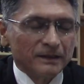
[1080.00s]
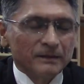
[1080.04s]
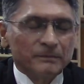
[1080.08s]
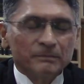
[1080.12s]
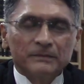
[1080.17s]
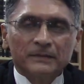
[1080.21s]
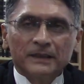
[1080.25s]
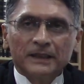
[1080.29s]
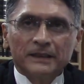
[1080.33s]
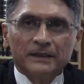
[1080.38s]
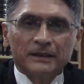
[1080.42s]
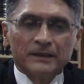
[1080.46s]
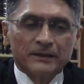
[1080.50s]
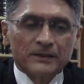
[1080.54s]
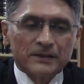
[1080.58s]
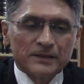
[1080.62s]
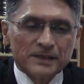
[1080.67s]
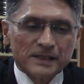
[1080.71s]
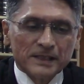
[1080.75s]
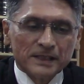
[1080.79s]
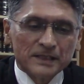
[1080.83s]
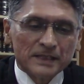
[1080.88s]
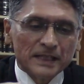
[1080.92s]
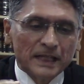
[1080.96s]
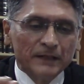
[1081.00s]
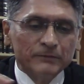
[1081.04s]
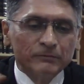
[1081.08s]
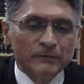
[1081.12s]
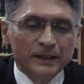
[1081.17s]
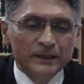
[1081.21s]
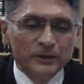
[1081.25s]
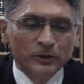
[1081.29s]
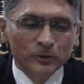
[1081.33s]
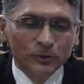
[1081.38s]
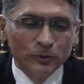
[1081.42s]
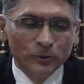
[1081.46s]
legal research, and
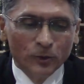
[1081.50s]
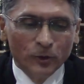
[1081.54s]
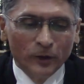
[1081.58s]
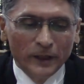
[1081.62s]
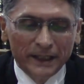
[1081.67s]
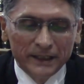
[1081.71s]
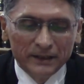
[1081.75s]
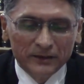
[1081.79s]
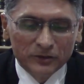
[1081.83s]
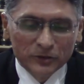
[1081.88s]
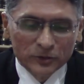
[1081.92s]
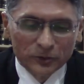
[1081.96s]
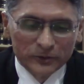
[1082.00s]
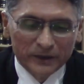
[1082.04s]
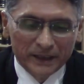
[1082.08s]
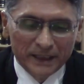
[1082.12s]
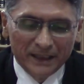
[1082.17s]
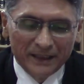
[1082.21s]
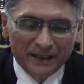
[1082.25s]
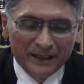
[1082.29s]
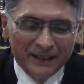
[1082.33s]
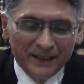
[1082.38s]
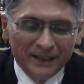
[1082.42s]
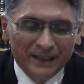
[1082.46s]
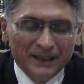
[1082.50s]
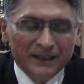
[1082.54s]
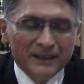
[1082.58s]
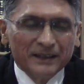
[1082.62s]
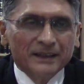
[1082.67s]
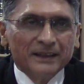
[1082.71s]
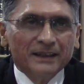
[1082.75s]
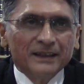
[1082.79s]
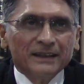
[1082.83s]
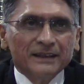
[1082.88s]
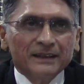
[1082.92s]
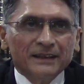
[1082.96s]
when you go into the
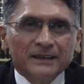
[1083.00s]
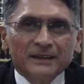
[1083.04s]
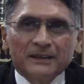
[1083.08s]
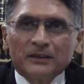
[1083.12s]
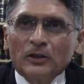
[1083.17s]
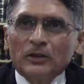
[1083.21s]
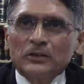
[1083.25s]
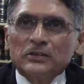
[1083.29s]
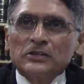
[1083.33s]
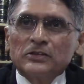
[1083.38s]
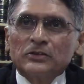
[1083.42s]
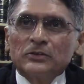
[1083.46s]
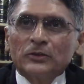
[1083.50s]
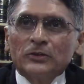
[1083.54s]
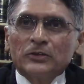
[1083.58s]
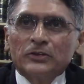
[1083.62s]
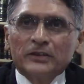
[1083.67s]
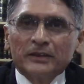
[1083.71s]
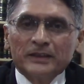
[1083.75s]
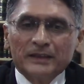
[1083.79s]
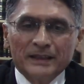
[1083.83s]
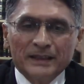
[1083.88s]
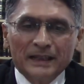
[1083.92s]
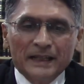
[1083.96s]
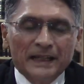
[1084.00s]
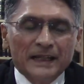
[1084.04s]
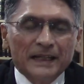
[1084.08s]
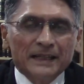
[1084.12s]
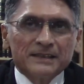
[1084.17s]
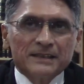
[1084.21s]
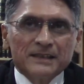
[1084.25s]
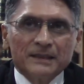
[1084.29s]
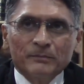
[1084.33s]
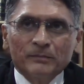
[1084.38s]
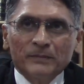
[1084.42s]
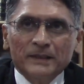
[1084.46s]
Constitution
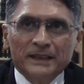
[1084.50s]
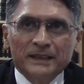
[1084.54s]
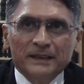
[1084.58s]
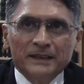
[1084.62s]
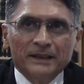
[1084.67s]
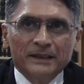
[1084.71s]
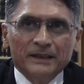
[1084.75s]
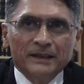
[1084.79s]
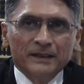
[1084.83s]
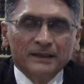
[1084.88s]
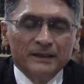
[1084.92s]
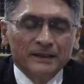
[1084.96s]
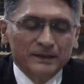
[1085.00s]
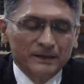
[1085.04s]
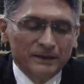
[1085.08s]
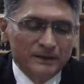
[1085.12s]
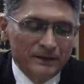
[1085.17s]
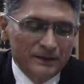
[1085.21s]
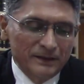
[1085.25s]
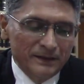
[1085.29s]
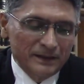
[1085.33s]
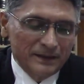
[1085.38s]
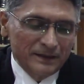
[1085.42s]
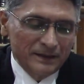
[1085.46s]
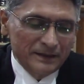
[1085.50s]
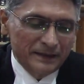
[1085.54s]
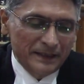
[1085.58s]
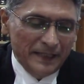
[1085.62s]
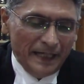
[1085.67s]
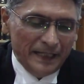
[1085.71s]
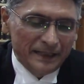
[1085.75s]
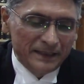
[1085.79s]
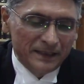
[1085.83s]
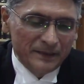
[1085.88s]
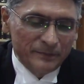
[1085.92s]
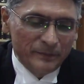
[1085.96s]
Assembly
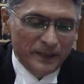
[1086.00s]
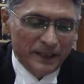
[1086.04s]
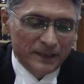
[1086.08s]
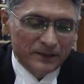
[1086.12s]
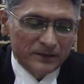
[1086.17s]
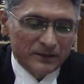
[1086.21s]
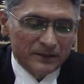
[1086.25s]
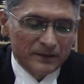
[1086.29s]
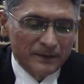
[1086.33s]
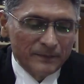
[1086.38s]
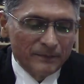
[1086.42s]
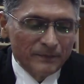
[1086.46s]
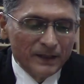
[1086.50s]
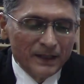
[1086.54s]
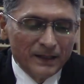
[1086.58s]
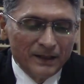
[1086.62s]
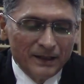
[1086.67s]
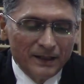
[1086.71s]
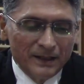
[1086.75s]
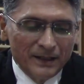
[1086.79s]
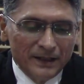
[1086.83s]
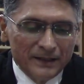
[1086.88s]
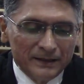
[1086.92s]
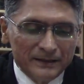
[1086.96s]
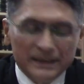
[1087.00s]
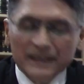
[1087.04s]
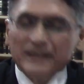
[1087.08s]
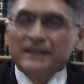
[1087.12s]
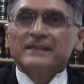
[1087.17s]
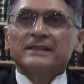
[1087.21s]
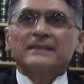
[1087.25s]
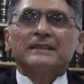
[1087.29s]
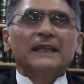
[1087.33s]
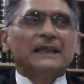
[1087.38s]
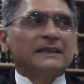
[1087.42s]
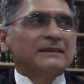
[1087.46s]
CAD debate, there
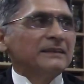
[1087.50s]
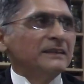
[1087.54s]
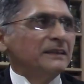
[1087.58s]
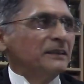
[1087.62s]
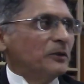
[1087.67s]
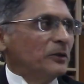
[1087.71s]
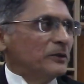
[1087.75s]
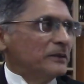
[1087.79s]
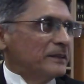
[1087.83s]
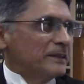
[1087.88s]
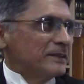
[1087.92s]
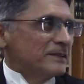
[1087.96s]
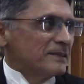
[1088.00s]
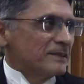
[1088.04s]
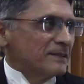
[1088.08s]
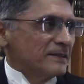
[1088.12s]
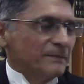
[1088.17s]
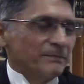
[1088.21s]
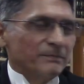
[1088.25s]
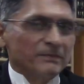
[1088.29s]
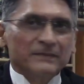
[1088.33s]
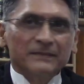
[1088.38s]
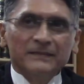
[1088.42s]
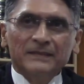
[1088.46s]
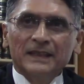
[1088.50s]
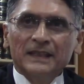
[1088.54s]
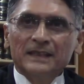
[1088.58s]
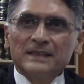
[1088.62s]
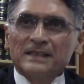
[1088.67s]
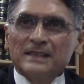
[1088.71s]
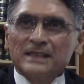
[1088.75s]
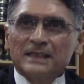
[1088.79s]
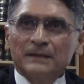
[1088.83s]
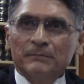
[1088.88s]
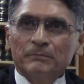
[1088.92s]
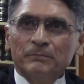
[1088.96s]
is nothing on this. They
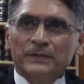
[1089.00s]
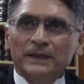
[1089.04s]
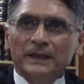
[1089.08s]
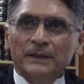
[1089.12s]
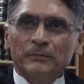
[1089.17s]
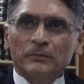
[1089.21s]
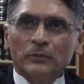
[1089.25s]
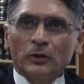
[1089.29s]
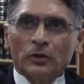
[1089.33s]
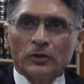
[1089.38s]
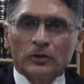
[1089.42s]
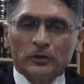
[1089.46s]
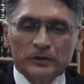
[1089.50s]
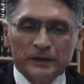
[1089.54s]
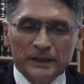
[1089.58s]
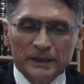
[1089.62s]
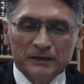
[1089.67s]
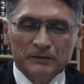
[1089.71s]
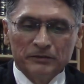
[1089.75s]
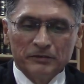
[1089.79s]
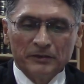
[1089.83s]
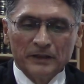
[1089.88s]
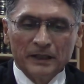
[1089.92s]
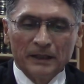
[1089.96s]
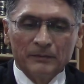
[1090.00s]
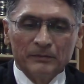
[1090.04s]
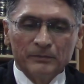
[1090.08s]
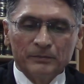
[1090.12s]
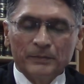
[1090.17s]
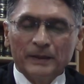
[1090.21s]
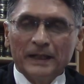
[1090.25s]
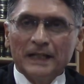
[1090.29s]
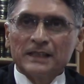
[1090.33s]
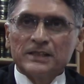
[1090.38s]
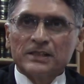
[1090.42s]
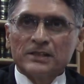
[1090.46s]
simply borrowed it from
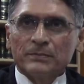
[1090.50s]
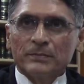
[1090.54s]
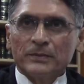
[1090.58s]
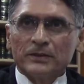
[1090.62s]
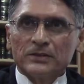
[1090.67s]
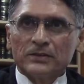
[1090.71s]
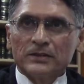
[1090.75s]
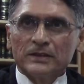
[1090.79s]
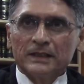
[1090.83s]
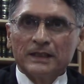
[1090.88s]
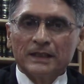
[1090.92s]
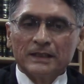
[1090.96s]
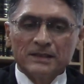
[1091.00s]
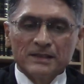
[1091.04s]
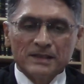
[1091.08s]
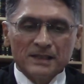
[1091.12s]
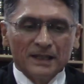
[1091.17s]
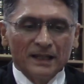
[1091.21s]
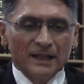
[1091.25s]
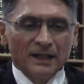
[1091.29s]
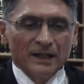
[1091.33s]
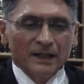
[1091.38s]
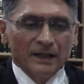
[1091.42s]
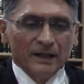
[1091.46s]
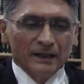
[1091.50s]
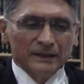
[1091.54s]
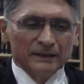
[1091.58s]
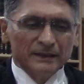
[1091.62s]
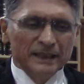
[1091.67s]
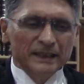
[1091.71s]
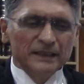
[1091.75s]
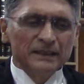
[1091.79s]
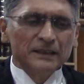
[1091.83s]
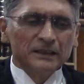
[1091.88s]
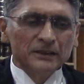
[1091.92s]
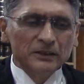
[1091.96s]
past precedents.
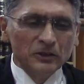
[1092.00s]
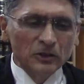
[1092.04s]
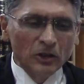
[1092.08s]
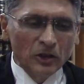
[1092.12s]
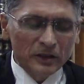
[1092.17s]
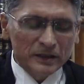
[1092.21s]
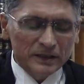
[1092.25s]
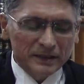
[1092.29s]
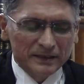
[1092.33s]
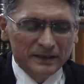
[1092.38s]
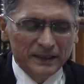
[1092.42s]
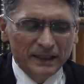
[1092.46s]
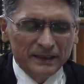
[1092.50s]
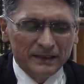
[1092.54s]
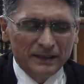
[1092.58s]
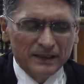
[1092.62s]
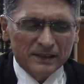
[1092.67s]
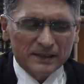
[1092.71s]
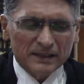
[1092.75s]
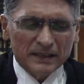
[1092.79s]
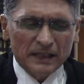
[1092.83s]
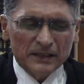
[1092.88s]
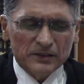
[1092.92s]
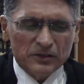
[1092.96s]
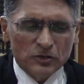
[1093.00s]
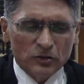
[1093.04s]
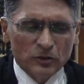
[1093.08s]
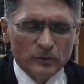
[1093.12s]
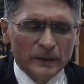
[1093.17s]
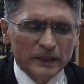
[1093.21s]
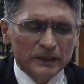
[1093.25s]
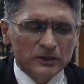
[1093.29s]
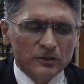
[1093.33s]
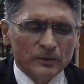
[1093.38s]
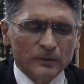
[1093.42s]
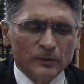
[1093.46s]
They discussed so
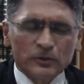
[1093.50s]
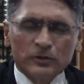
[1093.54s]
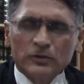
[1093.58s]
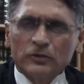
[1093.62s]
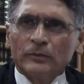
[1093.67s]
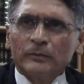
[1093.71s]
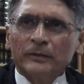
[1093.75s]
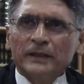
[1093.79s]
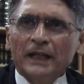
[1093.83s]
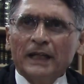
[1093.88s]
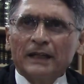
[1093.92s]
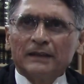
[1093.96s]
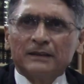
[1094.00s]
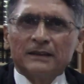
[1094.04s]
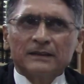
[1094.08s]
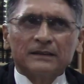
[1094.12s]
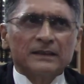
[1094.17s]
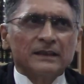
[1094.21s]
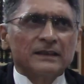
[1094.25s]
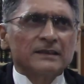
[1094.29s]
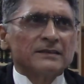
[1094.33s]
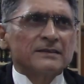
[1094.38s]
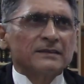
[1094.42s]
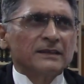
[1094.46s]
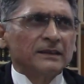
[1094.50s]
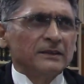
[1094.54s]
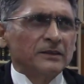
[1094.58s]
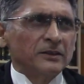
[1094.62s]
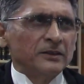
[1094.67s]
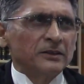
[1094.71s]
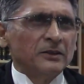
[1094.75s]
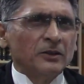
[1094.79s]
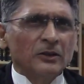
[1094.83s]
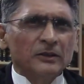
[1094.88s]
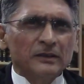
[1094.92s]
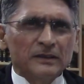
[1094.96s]
much about so many other things. They
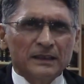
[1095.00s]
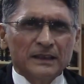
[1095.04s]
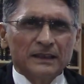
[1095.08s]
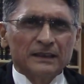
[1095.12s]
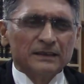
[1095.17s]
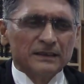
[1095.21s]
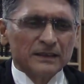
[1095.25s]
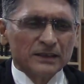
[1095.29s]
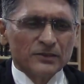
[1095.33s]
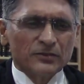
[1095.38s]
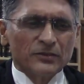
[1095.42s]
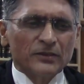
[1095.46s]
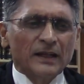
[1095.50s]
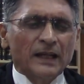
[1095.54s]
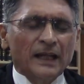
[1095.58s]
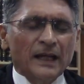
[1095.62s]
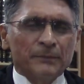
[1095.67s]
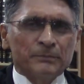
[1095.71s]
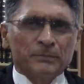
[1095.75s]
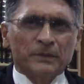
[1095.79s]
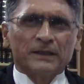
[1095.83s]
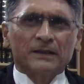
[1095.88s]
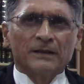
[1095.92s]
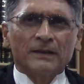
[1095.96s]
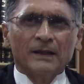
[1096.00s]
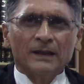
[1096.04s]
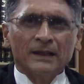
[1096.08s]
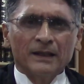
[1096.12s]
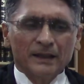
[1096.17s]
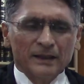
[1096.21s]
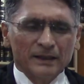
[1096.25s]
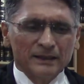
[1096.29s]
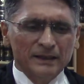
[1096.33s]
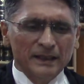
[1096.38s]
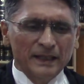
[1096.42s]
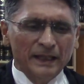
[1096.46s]
did not think this will happen.
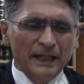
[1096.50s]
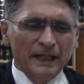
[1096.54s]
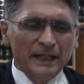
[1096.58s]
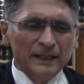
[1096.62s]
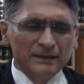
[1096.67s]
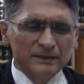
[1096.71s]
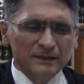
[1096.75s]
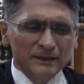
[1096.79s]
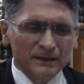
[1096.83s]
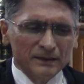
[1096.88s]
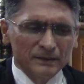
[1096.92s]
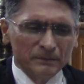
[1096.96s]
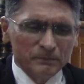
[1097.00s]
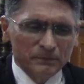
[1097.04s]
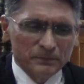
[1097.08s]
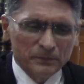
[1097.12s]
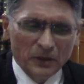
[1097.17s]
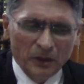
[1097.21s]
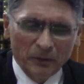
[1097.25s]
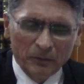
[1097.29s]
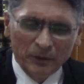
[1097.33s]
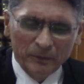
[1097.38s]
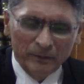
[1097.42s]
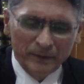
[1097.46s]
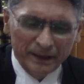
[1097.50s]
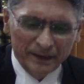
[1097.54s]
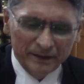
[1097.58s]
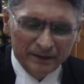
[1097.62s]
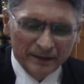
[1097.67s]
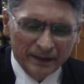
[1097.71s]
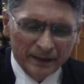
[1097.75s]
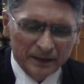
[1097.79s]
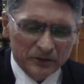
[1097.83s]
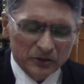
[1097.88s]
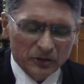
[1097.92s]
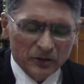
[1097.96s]
They had probably
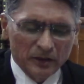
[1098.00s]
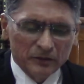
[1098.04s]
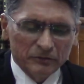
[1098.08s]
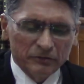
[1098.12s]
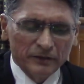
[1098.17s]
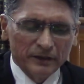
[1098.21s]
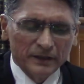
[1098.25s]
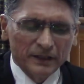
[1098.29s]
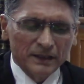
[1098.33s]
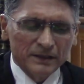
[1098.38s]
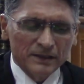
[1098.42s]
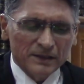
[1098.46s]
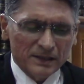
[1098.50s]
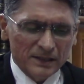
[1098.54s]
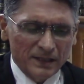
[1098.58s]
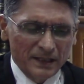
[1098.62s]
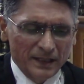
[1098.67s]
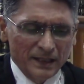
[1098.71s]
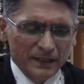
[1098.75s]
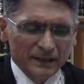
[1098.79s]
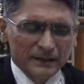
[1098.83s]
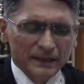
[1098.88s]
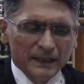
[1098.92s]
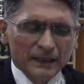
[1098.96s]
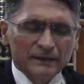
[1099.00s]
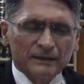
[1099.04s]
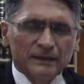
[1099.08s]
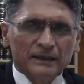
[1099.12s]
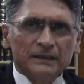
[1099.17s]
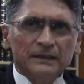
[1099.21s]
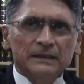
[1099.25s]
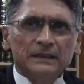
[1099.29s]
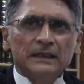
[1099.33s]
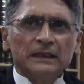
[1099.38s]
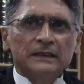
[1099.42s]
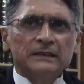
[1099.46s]
great confidence that the
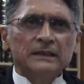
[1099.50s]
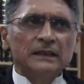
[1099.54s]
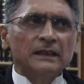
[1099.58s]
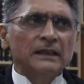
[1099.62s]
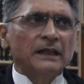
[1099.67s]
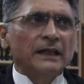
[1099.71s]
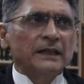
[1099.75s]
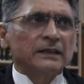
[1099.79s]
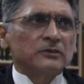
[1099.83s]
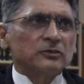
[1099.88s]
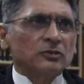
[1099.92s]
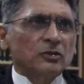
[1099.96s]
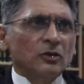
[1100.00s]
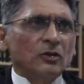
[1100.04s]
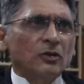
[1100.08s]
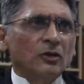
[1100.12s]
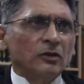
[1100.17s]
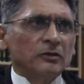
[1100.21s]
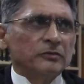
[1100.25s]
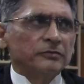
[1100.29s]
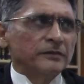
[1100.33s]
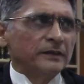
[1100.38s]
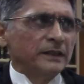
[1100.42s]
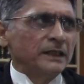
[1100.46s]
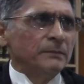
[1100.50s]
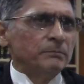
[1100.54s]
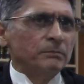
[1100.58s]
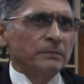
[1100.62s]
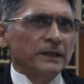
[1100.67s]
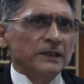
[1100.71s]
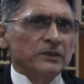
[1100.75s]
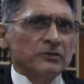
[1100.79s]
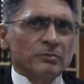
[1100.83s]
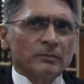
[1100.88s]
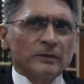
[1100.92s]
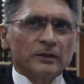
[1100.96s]
deterrent of an
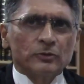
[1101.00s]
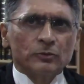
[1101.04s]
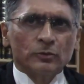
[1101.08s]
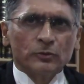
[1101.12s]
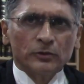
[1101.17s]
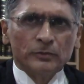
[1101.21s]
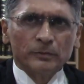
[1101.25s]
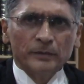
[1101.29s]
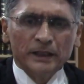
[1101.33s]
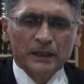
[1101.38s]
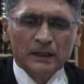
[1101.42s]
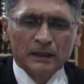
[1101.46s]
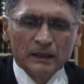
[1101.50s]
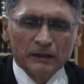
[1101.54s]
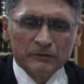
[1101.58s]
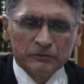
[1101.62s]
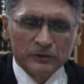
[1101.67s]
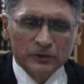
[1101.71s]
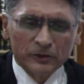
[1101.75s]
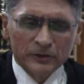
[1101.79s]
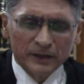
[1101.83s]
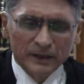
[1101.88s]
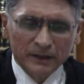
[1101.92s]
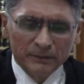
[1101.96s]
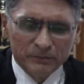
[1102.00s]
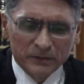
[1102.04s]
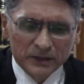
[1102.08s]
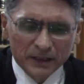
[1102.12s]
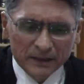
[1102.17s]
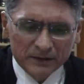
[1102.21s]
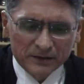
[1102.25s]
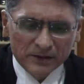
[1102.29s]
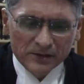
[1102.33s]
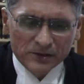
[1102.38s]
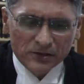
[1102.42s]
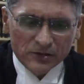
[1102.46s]
impeachment would be enough to keep
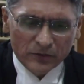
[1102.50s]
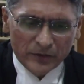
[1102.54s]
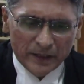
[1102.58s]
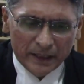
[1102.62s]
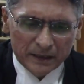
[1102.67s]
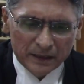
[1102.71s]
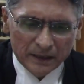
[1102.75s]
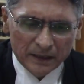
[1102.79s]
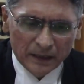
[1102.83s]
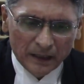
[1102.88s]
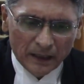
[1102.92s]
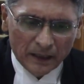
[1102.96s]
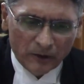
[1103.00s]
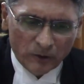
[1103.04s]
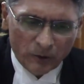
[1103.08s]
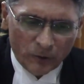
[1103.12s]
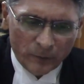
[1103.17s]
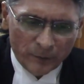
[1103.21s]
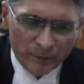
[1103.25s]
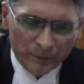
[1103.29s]
judges straight and narrow.